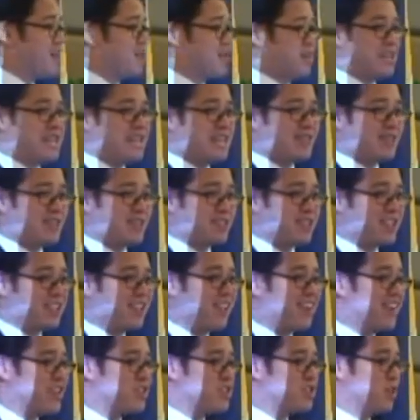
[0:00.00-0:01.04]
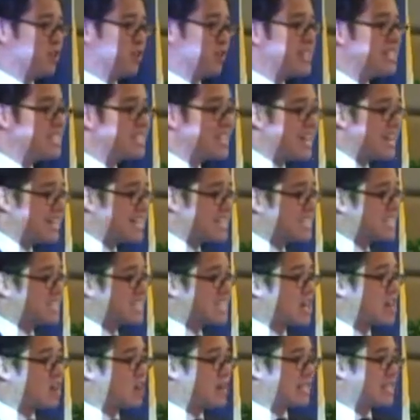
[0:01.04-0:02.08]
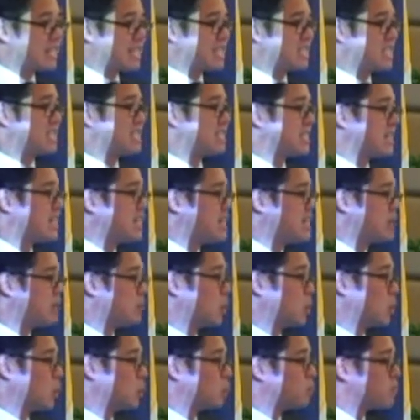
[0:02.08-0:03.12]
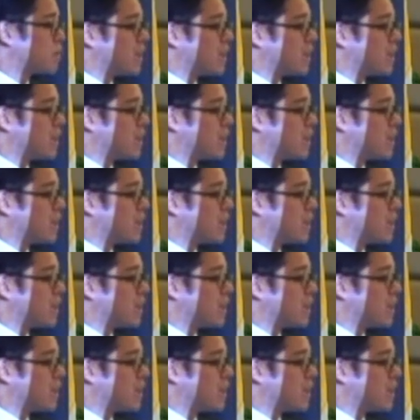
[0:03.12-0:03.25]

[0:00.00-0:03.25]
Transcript: leaving the lights on, is that necessarily that sustainable?